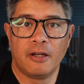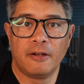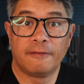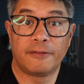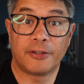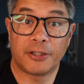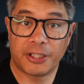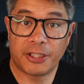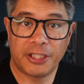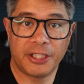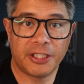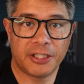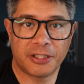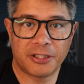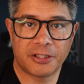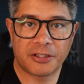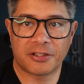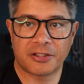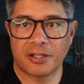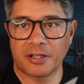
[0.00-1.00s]
For
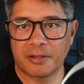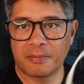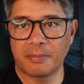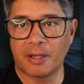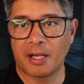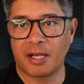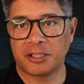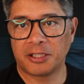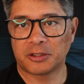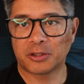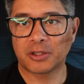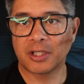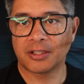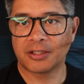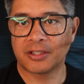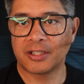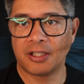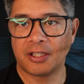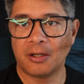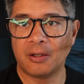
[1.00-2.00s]
years, my
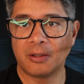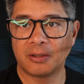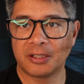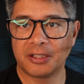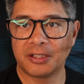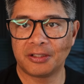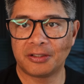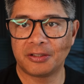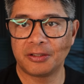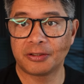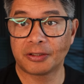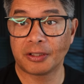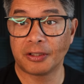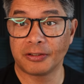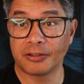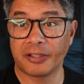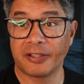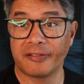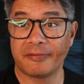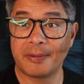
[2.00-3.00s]
trusty Oakley
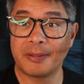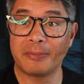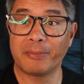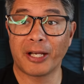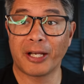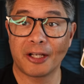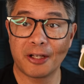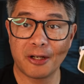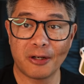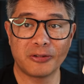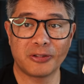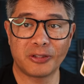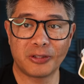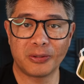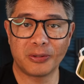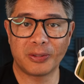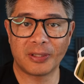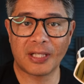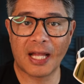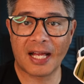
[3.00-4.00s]
Sutros have been my
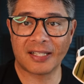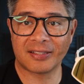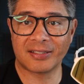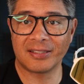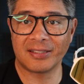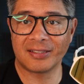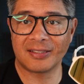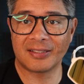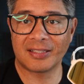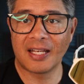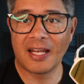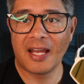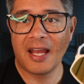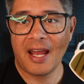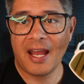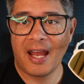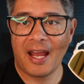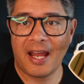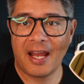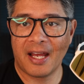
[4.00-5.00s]
go-to glasses,
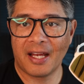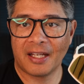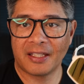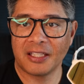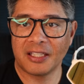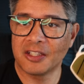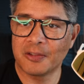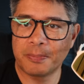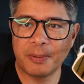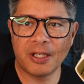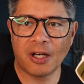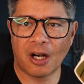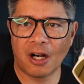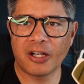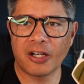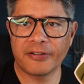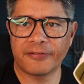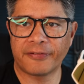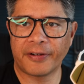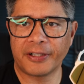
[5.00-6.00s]
and it's been
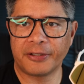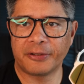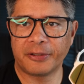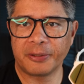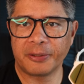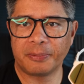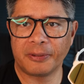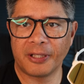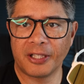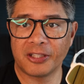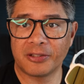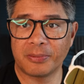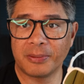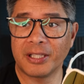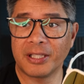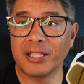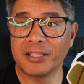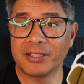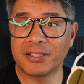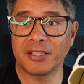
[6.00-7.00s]
hard to find a
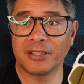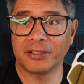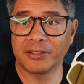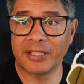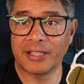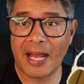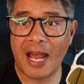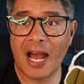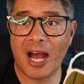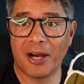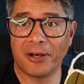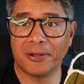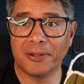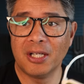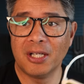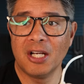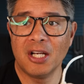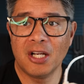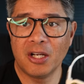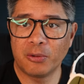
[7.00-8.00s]
replacement until now.
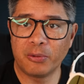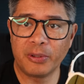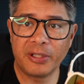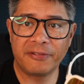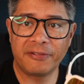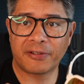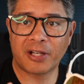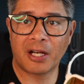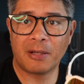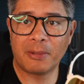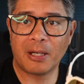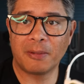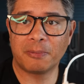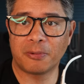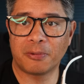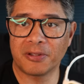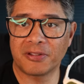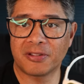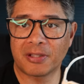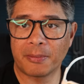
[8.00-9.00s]
We've come
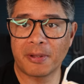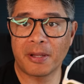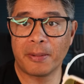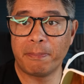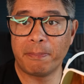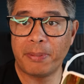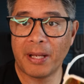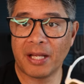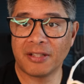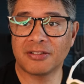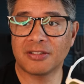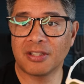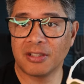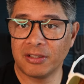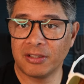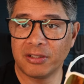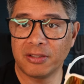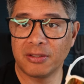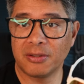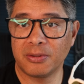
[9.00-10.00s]
up with some of the
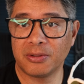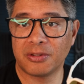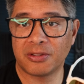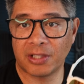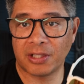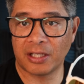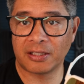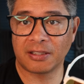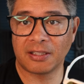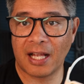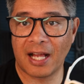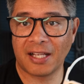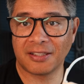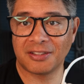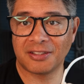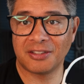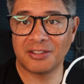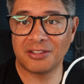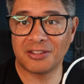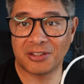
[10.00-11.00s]
best new
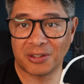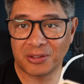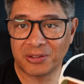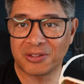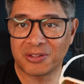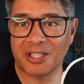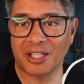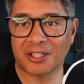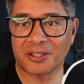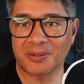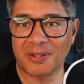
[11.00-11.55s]
sunglasses, so stick